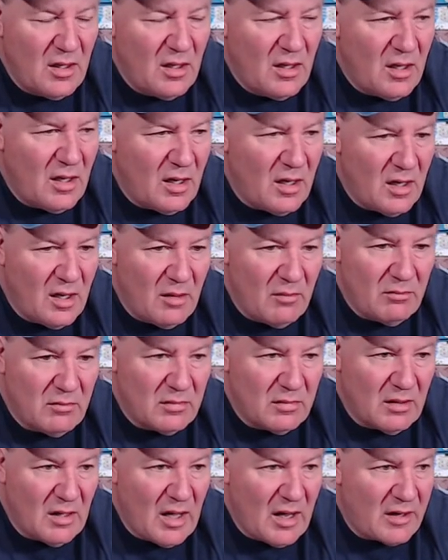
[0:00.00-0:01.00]
Um,
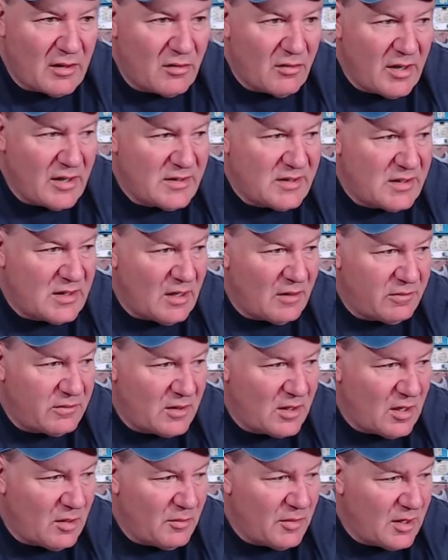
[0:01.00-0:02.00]
a lot of great stuff
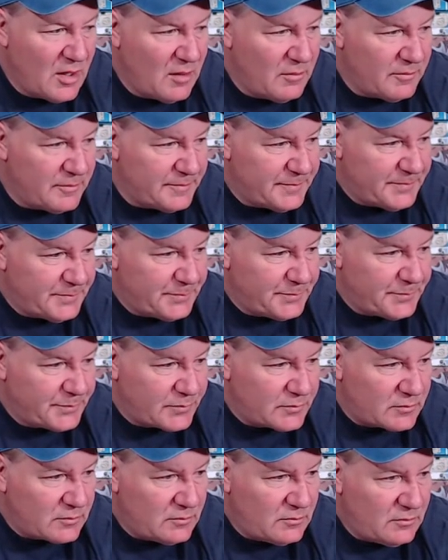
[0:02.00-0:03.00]
coming up.
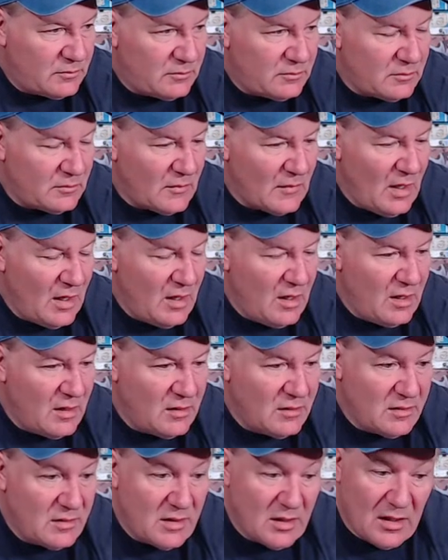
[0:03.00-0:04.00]

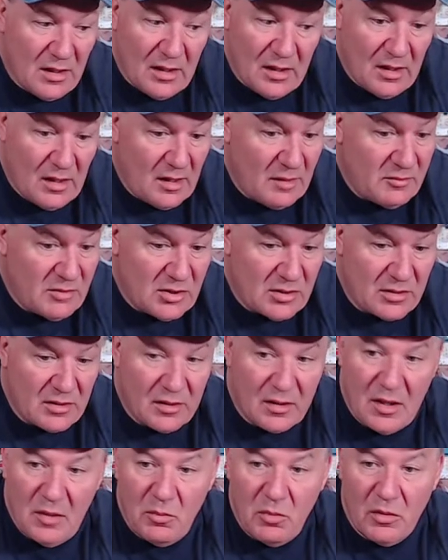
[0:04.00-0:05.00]
And uh, I'm just going
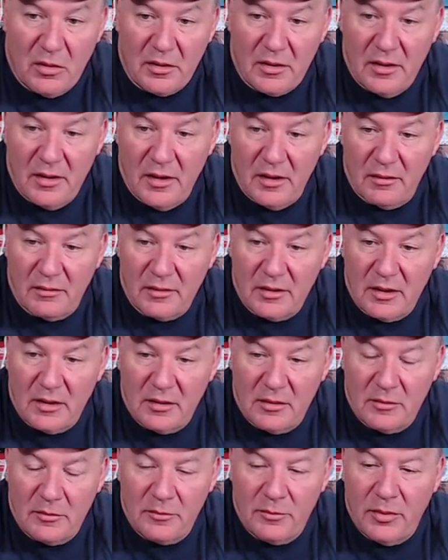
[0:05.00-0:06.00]
to keep working here,
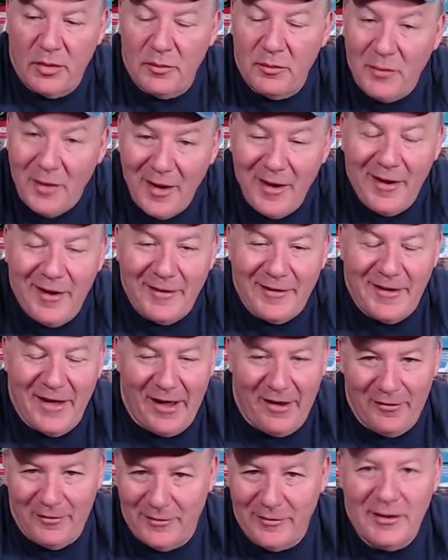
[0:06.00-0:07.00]
putting my head
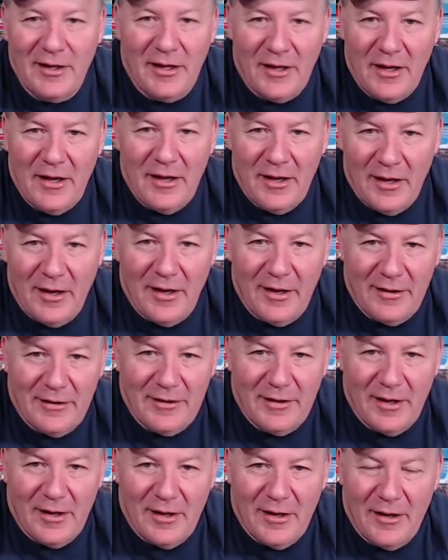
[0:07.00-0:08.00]
down and
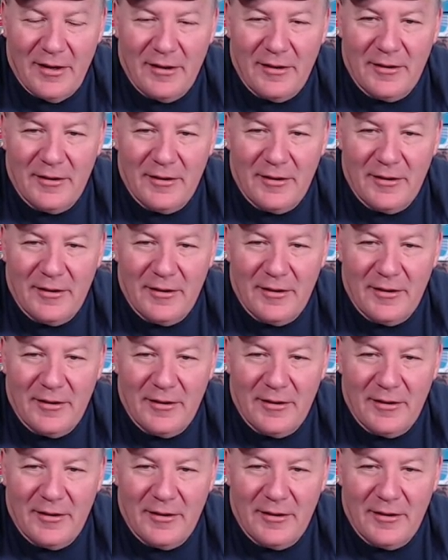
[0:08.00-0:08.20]
uh,